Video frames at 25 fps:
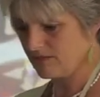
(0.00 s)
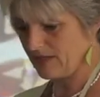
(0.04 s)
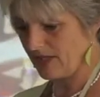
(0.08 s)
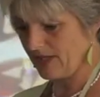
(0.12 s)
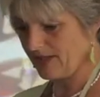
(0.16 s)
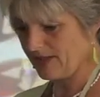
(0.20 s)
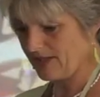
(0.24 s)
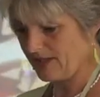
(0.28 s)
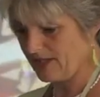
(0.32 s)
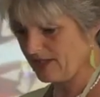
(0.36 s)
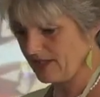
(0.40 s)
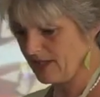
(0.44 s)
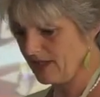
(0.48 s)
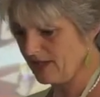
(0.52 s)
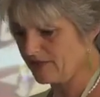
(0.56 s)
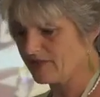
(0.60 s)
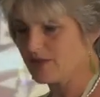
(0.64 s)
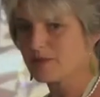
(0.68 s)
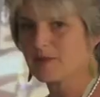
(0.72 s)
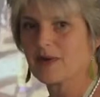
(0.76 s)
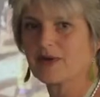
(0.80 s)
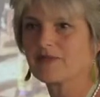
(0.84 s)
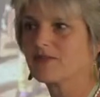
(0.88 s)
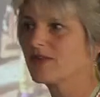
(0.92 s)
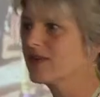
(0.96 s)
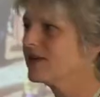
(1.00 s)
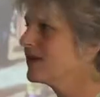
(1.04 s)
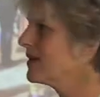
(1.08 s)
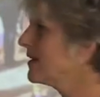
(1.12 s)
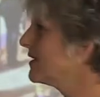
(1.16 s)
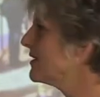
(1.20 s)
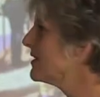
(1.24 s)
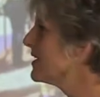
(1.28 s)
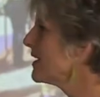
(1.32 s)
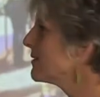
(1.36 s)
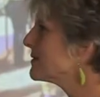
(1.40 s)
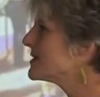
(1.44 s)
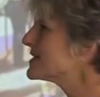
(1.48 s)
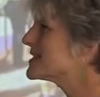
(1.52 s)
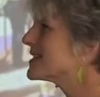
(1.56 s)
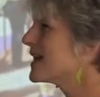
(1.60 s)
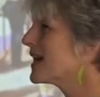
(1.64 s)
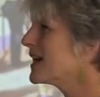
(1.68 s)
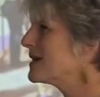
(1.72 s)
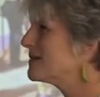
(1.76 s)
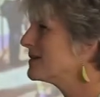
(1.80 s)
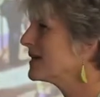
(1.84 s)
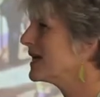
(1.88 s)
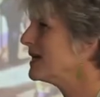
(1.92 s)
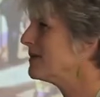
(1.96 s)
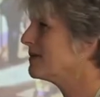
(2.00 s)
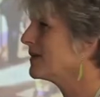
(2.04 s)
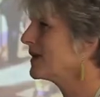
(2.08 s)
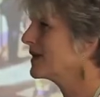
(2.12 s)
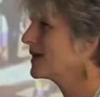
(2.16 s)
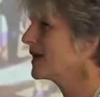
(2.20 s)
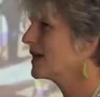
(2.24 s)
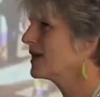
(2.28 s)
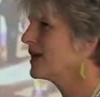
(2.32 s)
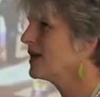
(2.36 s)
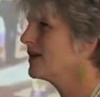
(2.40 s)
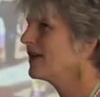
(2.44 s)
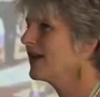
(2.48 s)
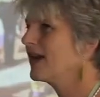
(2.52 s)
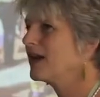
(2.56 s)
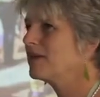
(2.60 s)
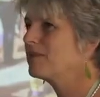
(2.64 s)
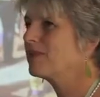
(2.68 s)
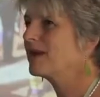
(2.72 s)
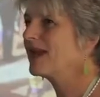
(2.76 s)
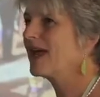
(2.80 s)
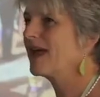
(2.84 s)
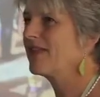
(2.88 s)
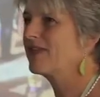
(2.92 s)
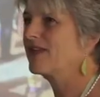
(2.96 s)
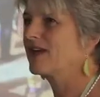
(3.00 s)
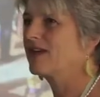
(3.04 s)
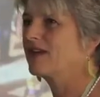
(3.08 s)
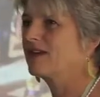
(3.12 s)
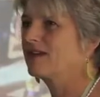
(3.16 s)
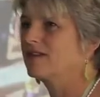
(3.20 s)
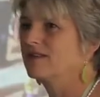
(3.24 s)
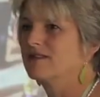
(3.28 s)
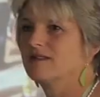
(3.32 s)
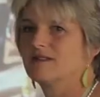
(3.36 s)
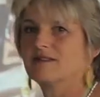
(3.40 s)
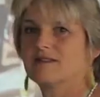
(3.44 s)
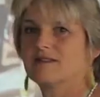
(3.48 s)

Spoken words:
think, no one's timekeeping and I know that I blather.